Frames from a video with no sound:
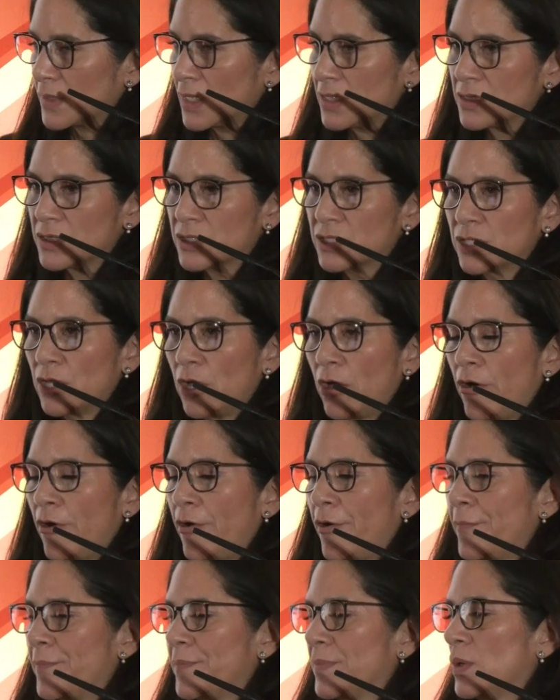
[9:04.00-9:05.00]

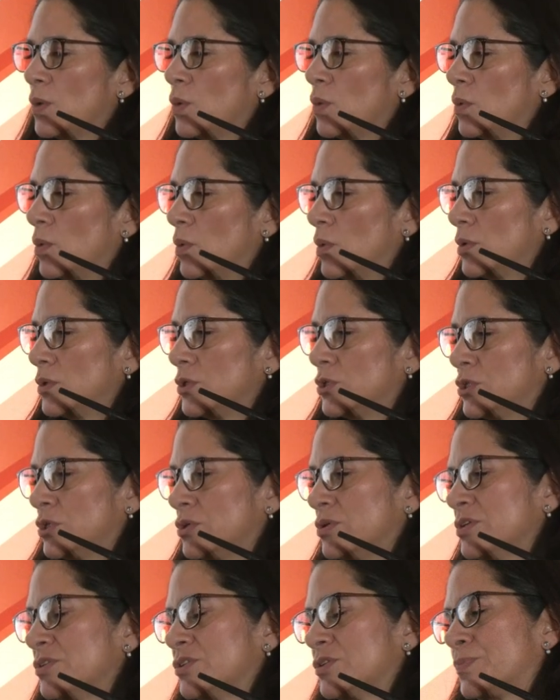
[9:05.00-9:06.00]
So
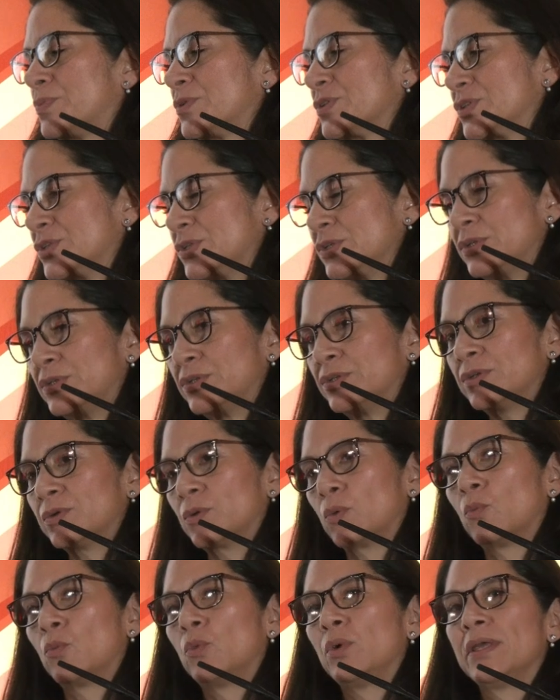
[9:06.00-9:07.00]
during the
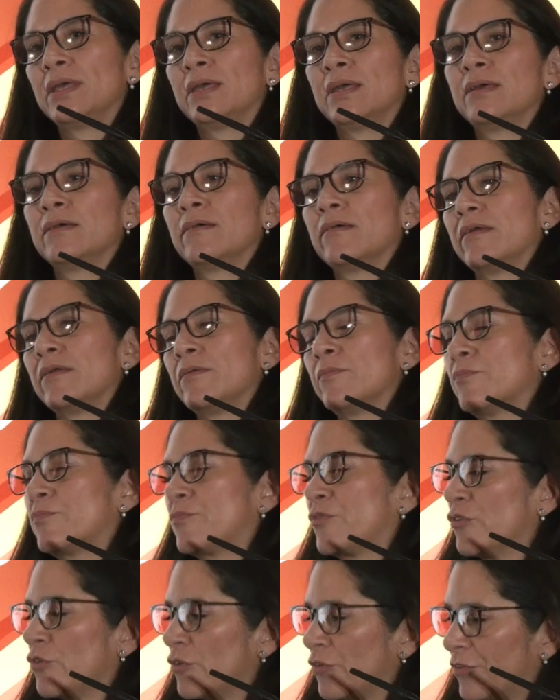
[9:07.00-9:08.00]
procedure, we
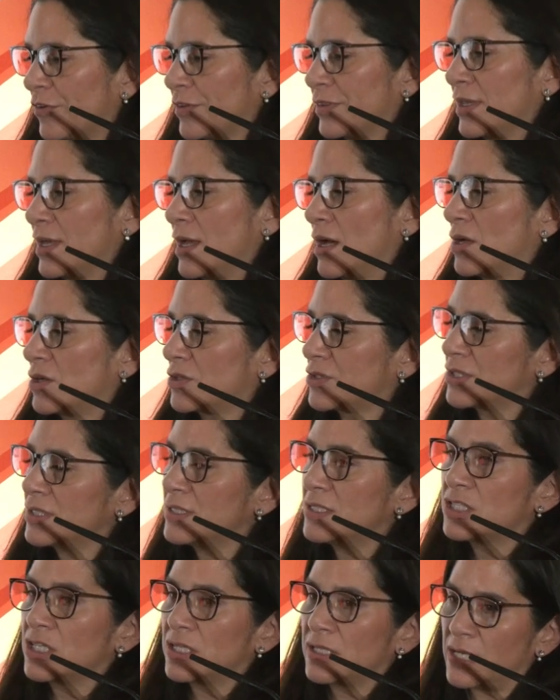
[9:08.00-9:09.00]
improved the
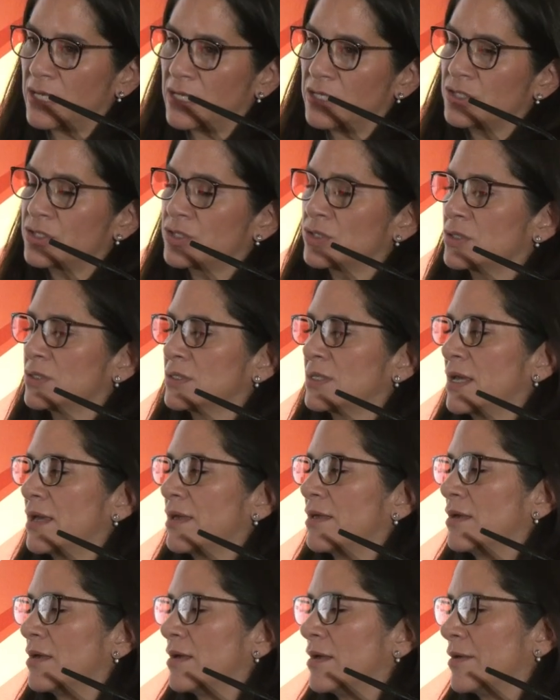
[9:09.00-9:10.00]
oxygenation,
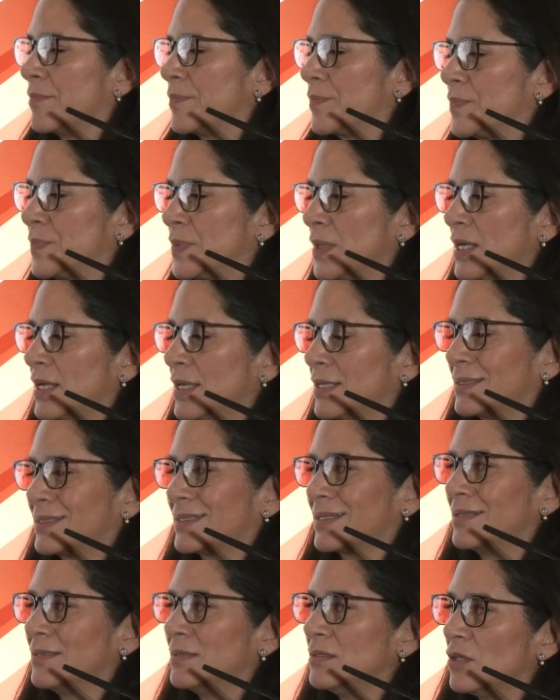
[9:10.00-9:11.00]

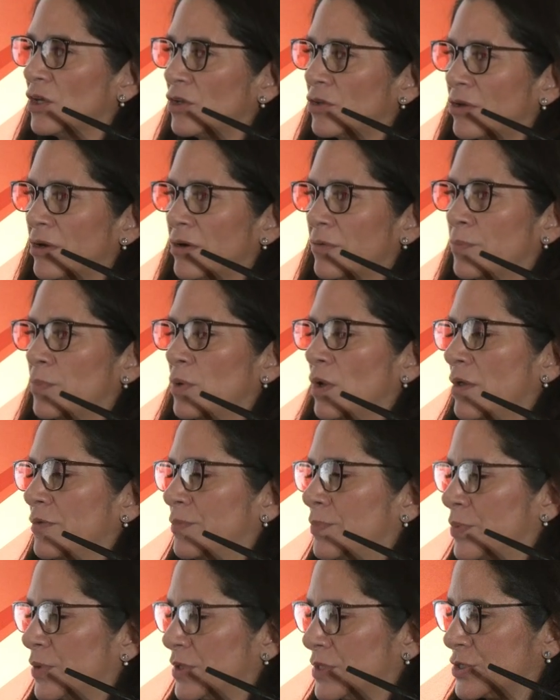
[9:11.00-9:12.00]
but not her
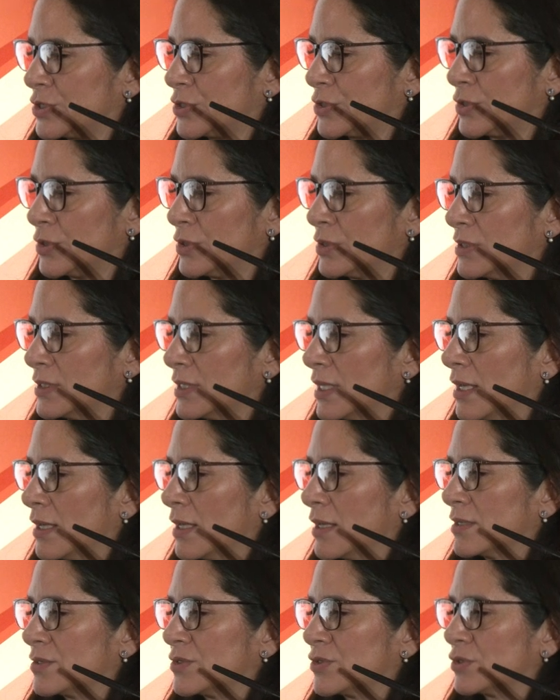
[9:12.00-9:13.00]
blood pressure.
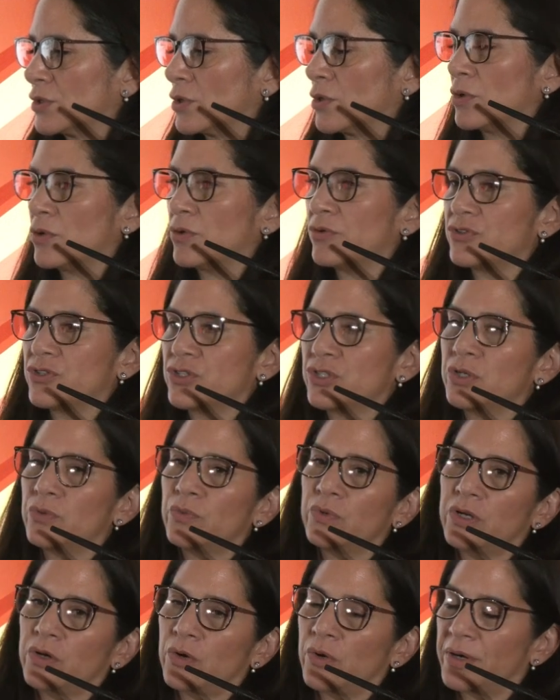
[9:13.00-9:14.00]
So she
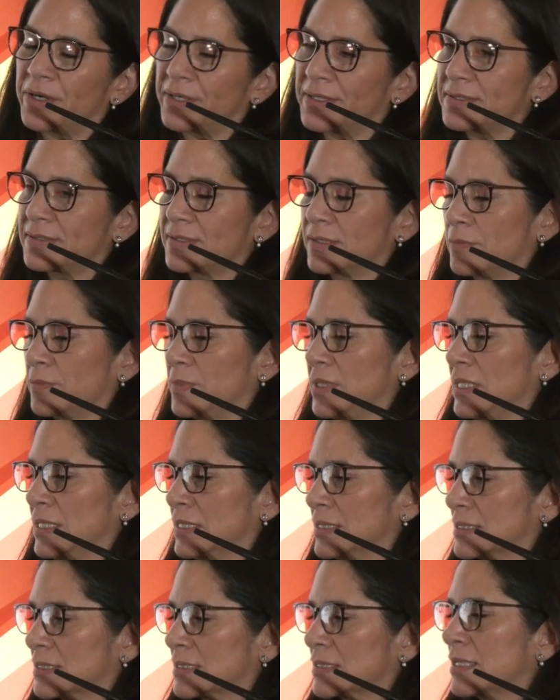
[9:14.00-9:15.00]
requires a
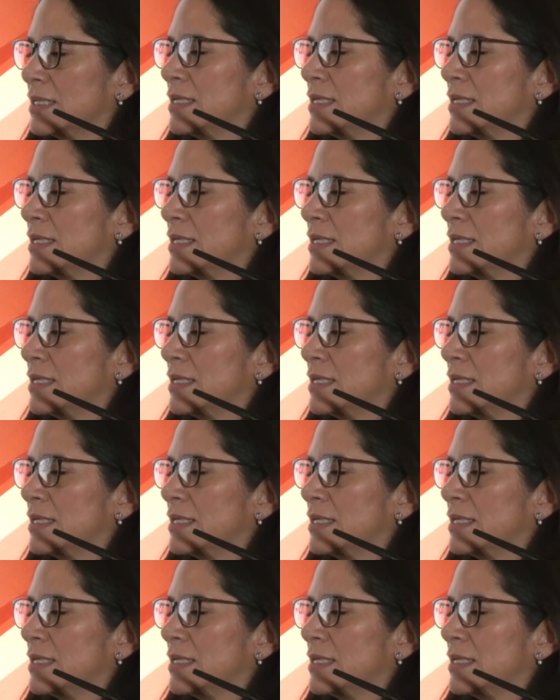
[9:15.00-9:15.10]
means.